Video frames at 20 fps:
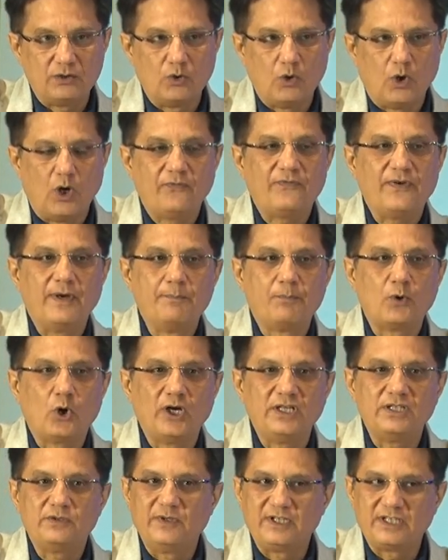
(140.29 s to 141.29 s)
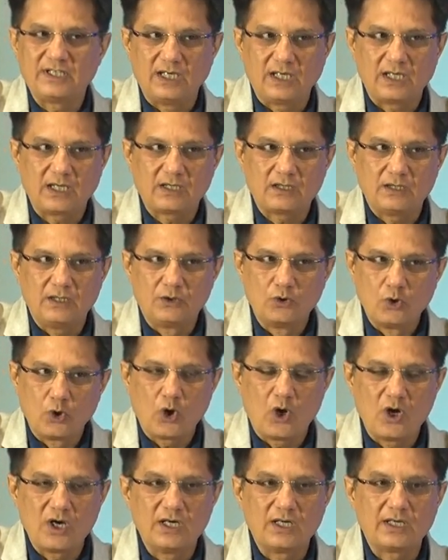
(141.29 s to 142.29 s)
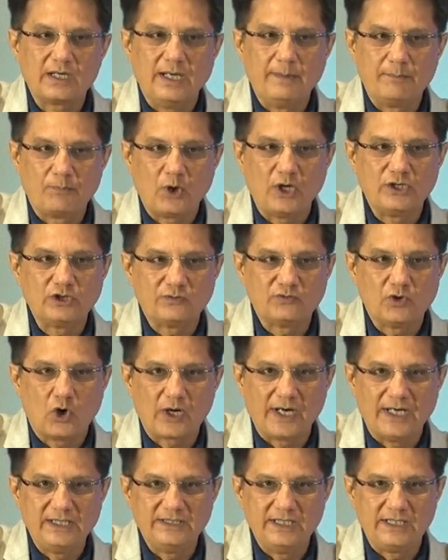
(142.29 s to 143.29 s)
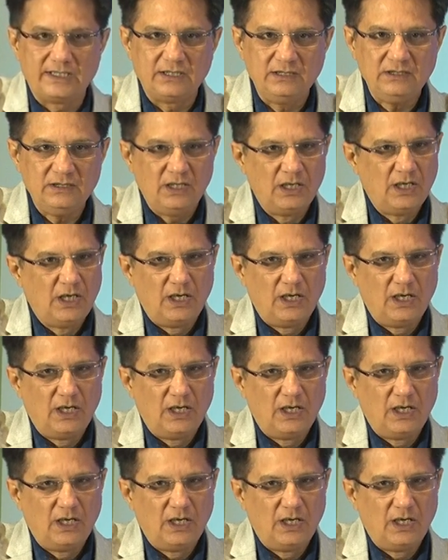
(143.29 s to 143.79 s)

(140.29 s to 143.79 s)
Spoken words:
of employees which are no longer employees of the organization,